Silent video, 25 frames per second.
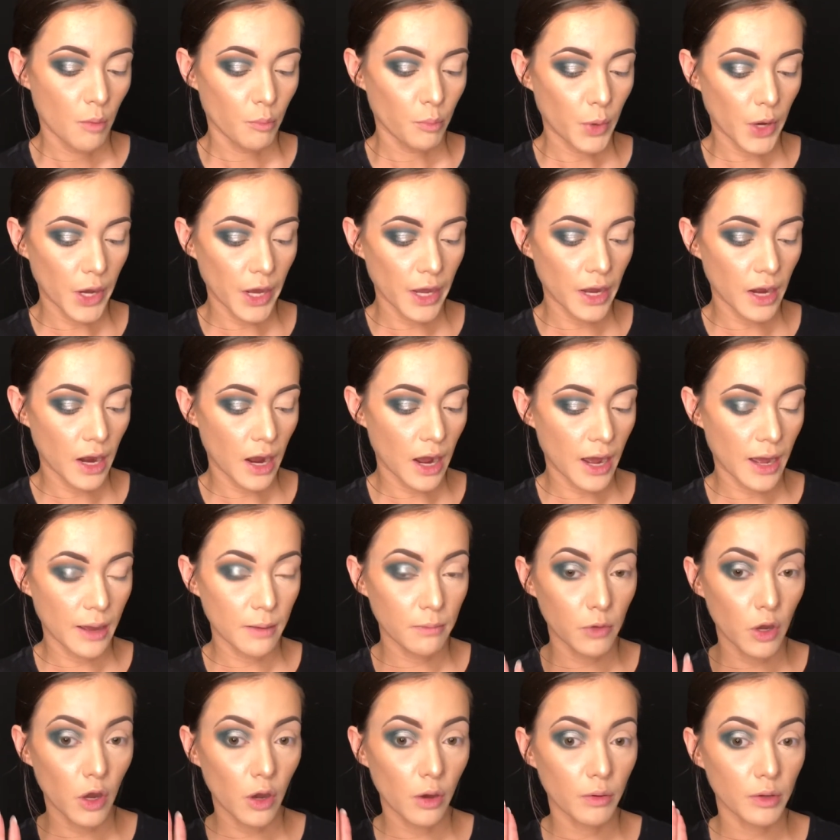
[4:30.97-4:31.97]
But
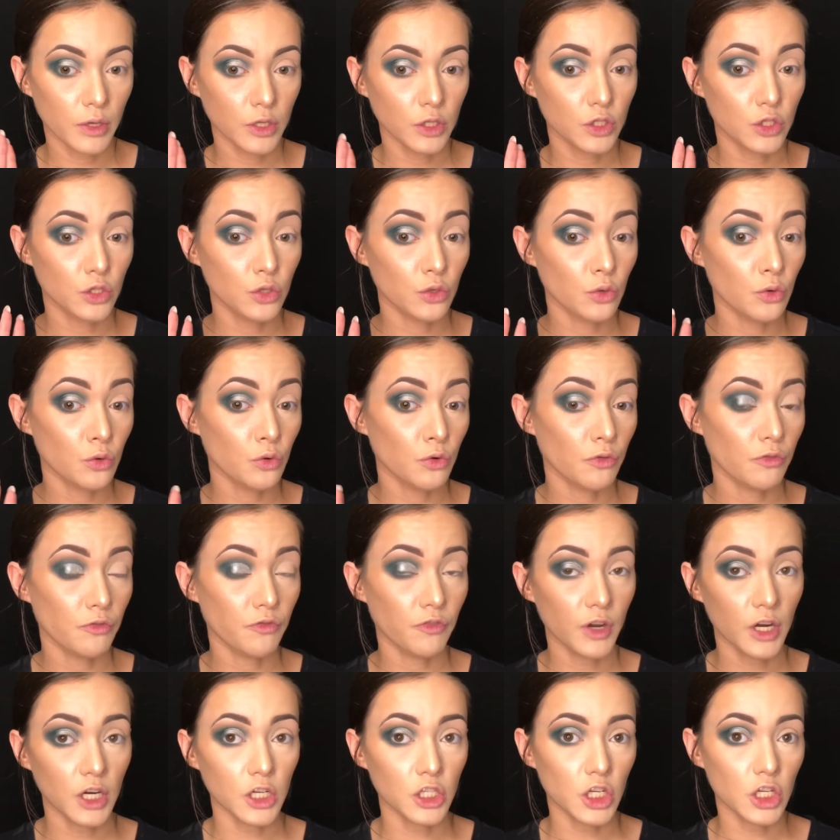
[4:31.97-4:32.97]
I'm going to
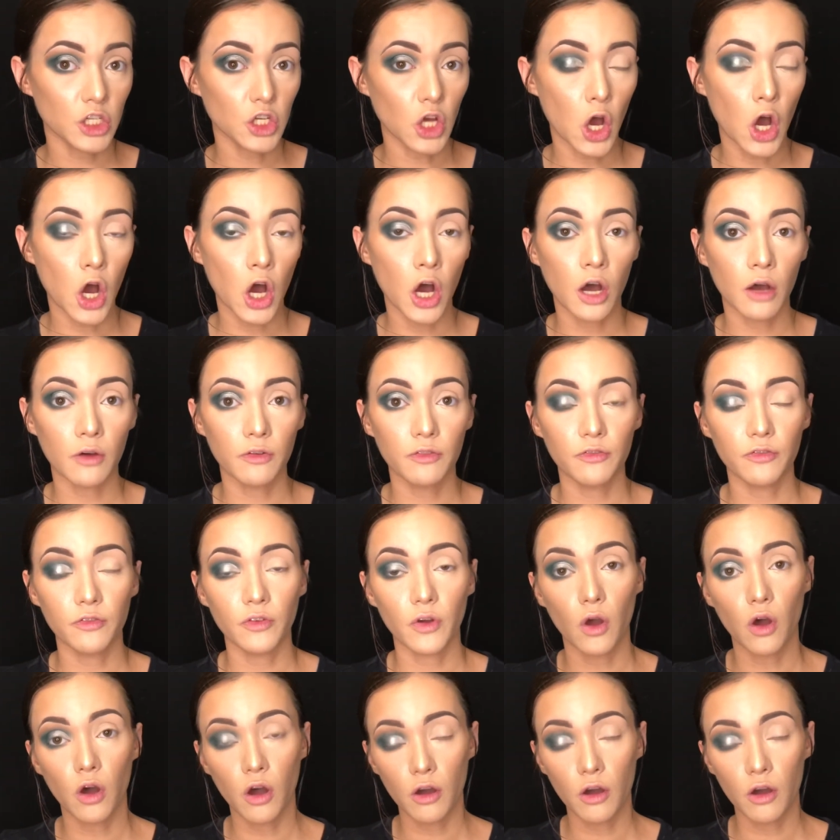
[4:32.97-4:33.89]
finish this off